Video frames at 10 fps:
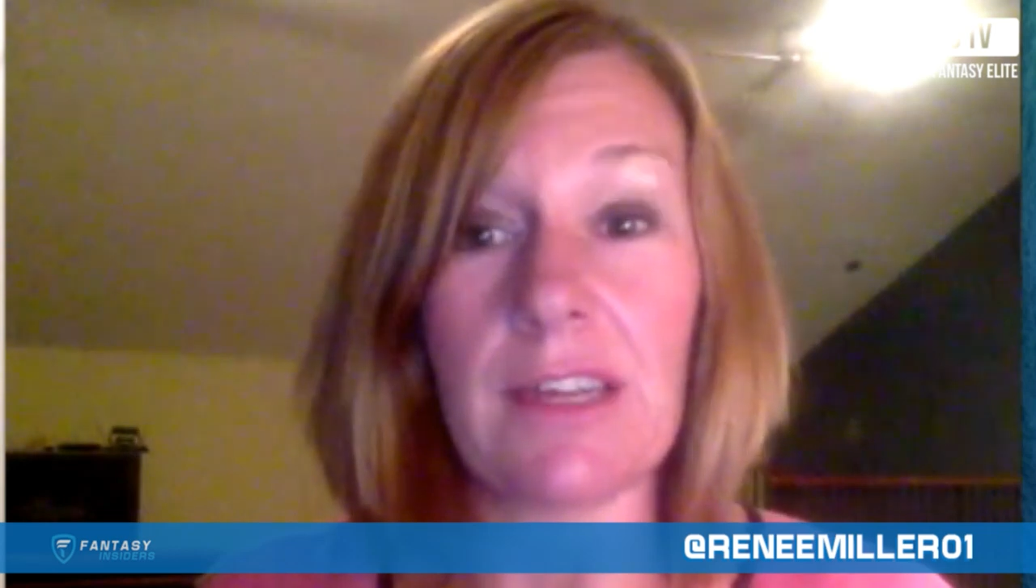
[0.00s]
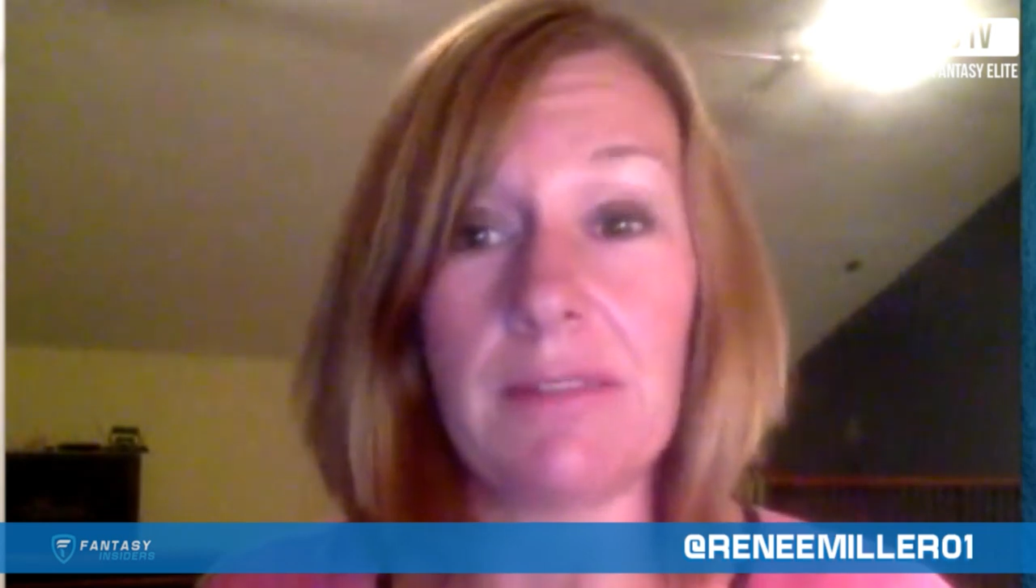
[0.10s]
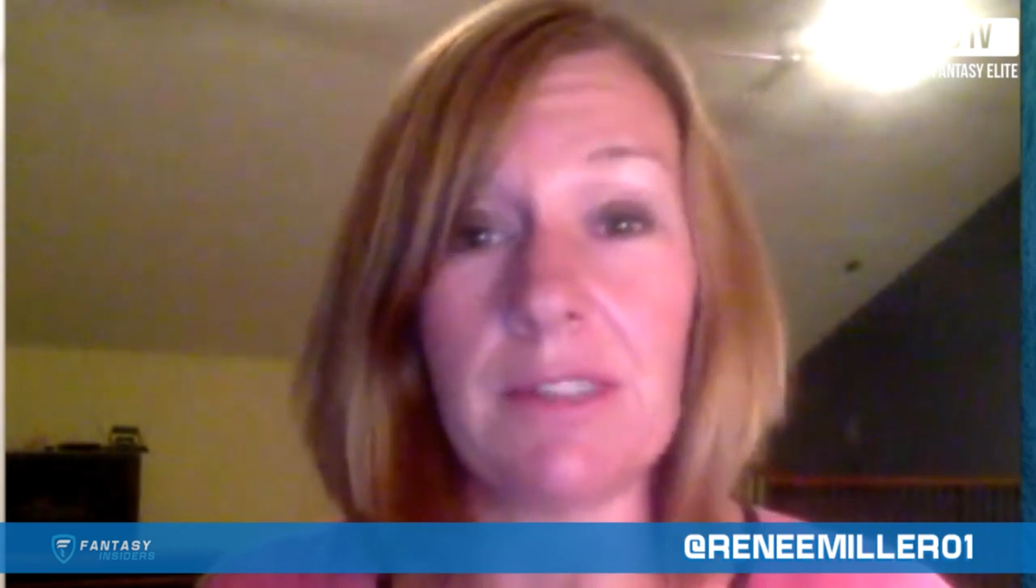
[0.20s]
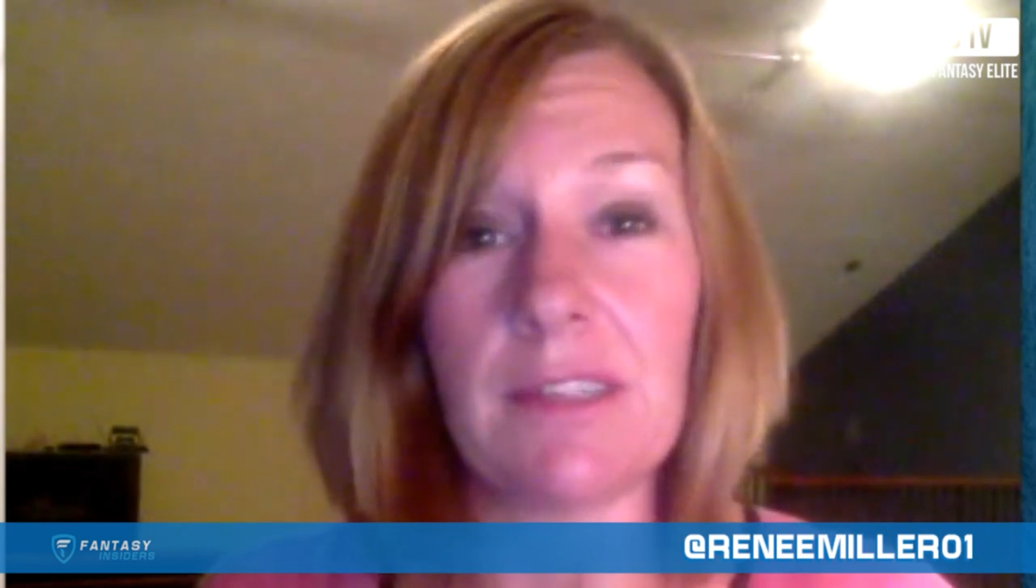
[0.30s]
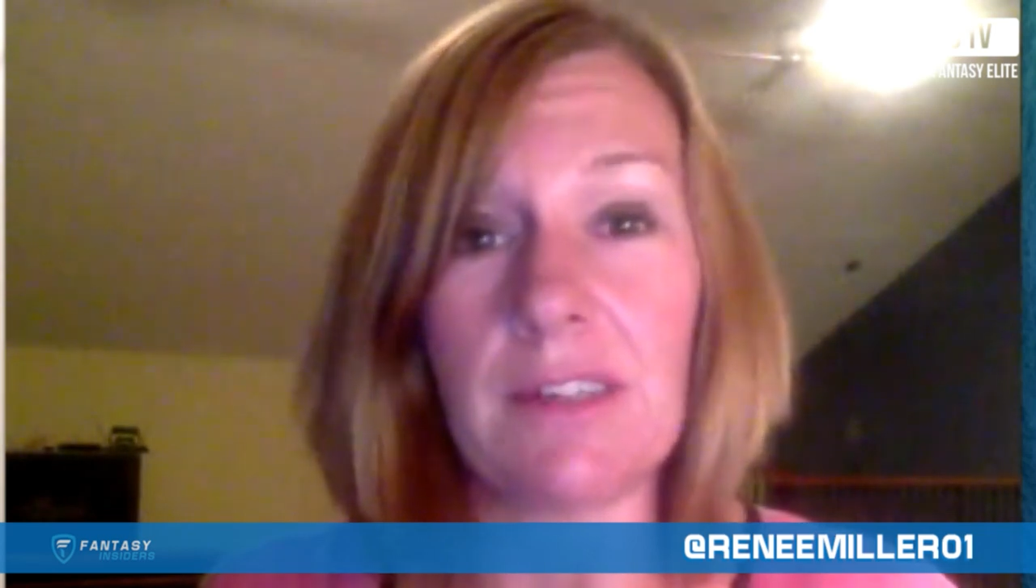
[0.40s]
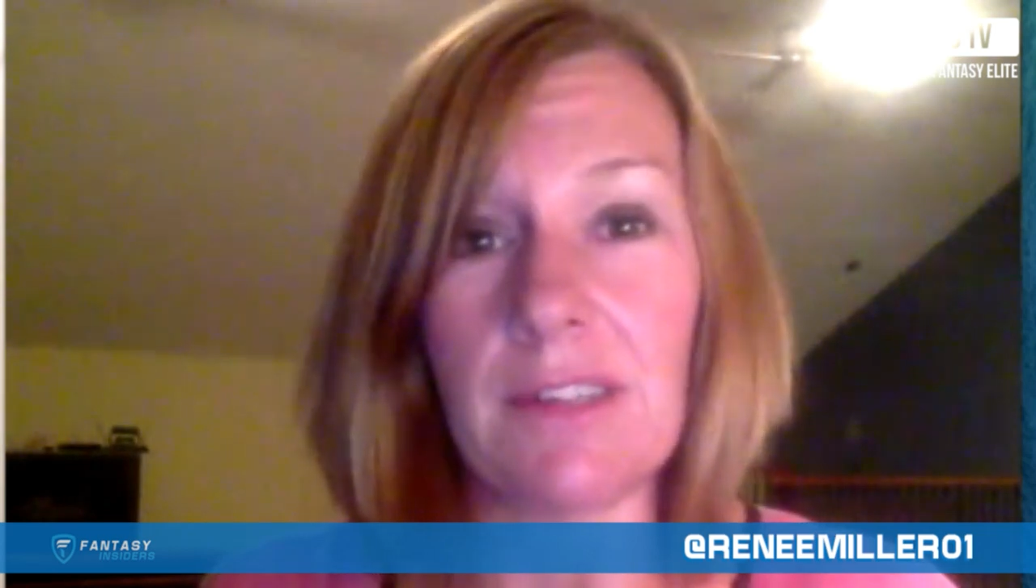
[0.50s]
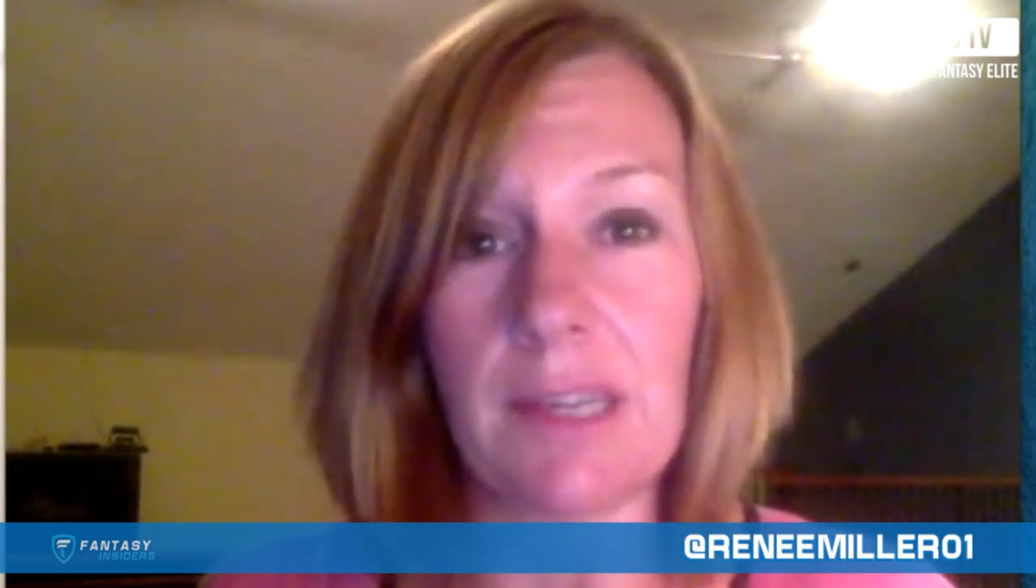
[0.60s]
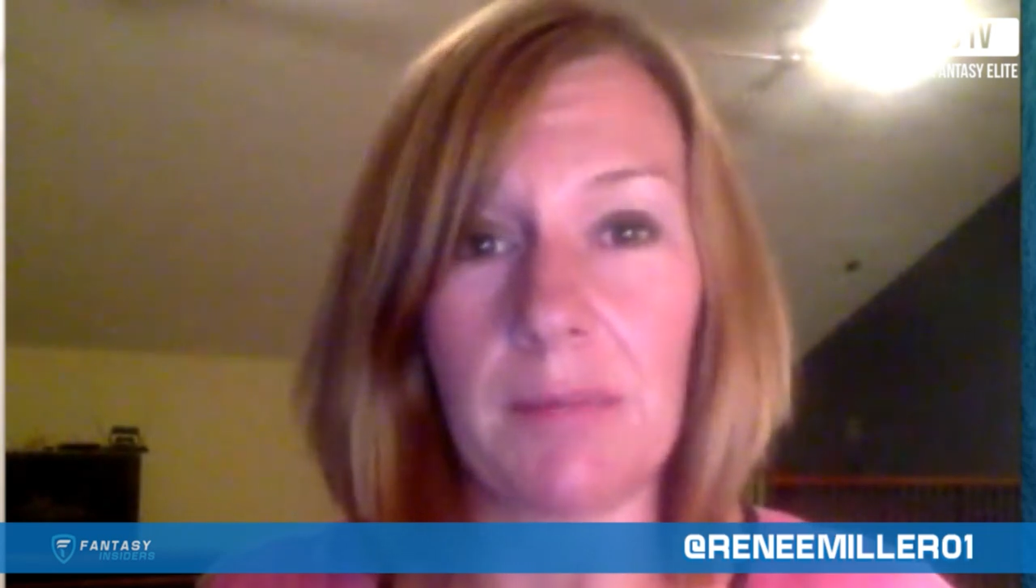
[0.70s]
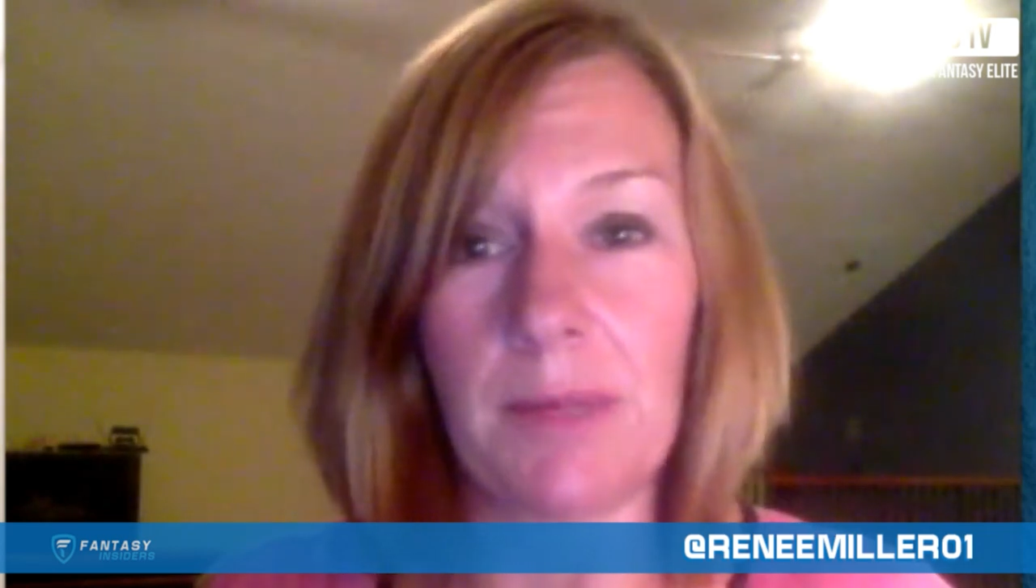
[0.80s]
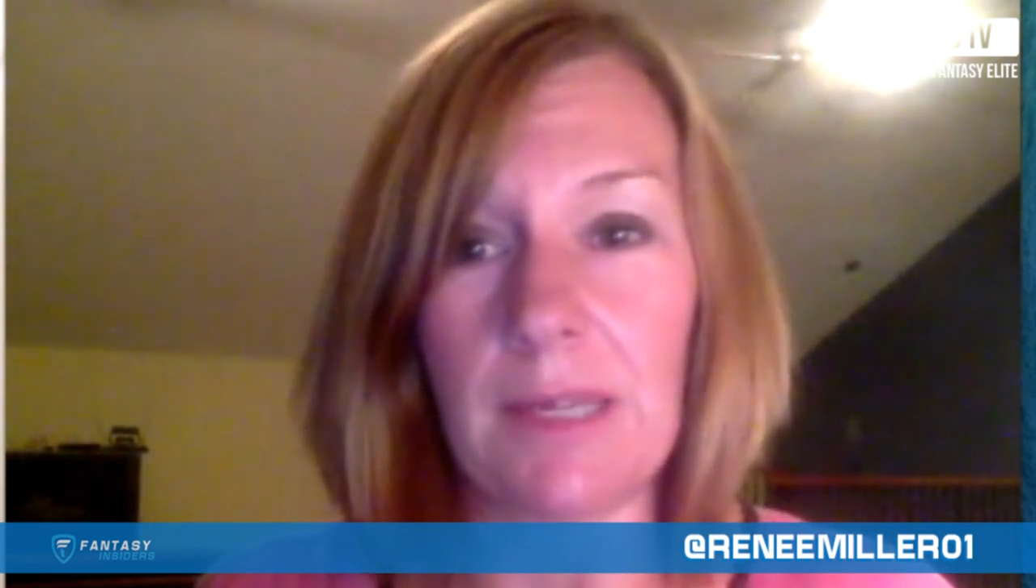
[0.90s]
every single
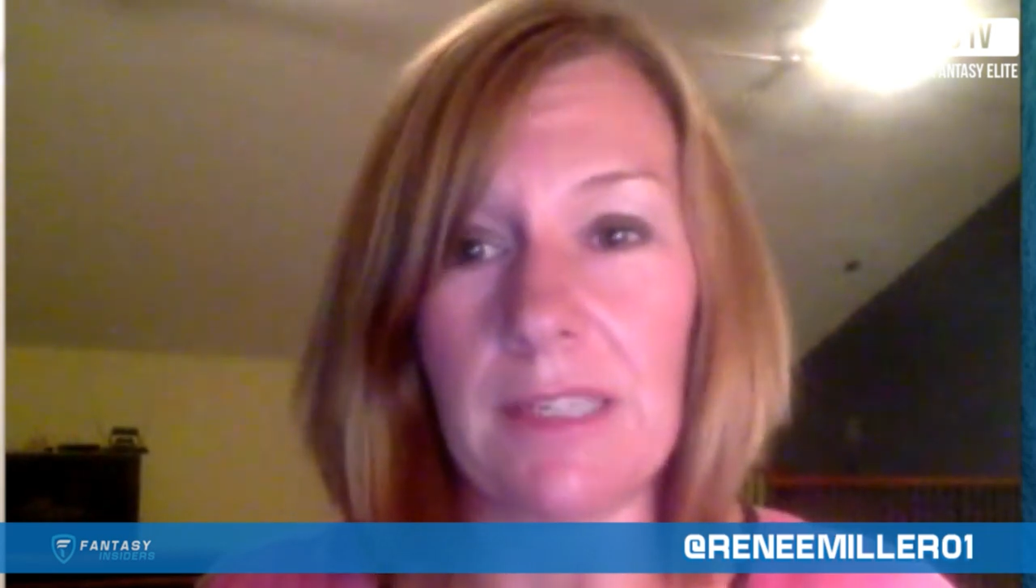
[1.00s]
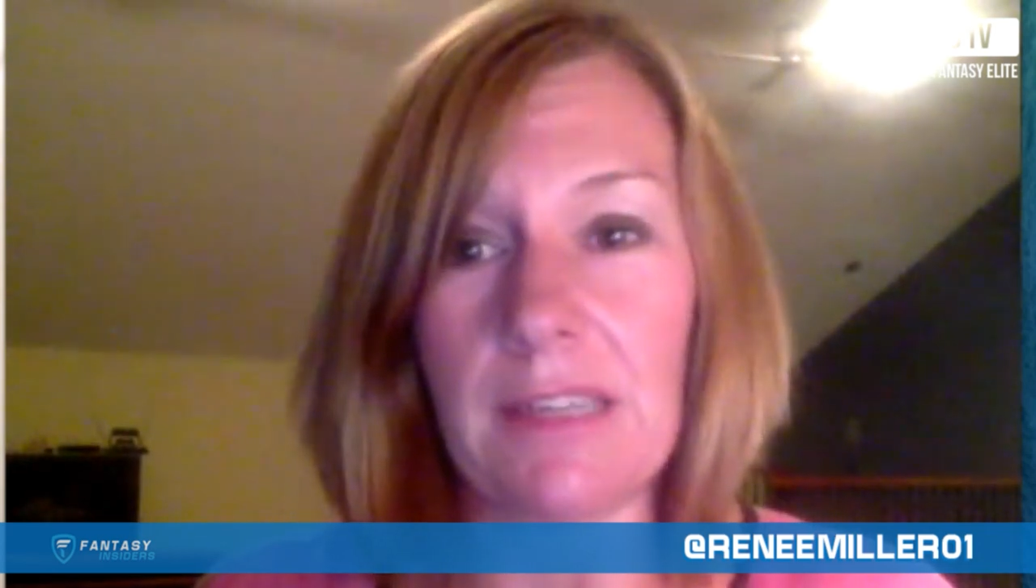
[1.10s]
night playing